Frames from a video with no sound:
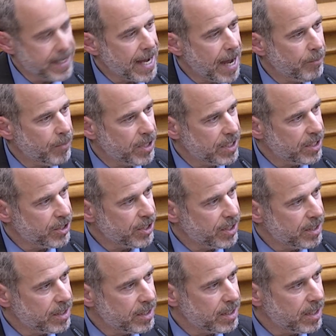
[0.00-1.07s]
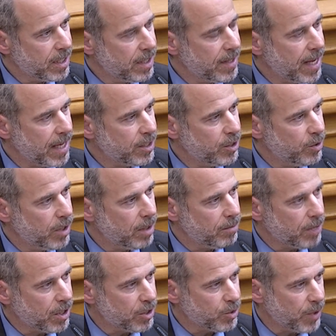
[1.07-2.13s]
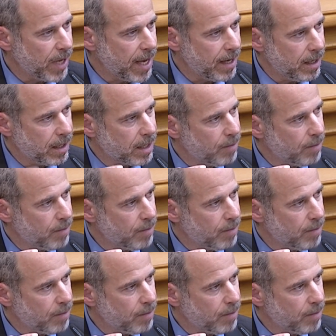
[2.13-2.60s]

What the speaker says: top positions in that unit because we had a